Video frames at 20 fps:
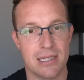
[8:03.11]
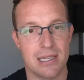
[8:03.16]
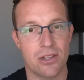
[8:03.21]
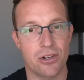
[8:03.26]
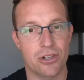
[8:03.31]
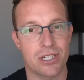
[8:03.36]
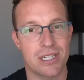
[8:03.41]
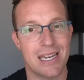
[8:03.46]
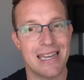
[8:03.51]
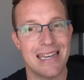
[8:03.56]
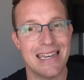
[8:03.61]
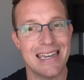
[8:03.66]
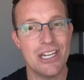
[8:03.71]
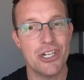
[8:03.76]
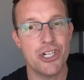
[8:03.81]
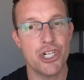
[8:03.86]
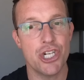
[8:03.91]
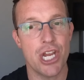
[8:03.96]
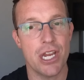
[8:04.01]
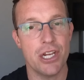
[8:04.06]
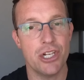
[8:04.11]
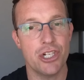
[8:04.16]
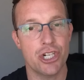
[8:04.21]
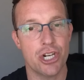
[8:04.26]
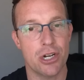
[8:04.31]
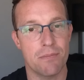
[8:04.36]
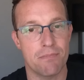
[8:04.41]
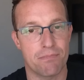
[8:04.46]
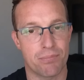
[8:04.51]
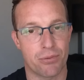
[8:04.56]
that there's an
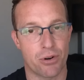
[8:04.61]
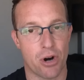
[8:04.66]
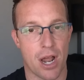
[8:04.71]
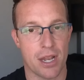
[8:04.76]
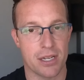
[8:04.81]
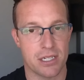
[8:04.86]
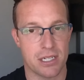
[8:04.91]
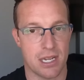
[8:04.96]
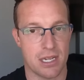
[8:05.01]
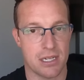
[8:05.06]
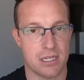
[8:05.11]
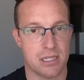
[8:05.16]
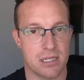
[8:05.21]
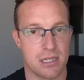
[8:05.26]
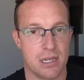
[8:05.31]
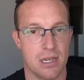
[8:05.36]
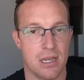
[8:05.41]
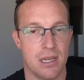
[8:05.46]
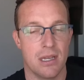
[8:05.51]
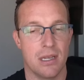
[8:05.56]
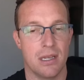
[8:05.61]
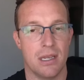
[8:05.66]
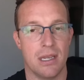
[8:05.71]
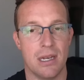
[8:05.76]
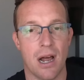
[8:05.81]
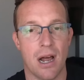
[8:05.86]
initiation process in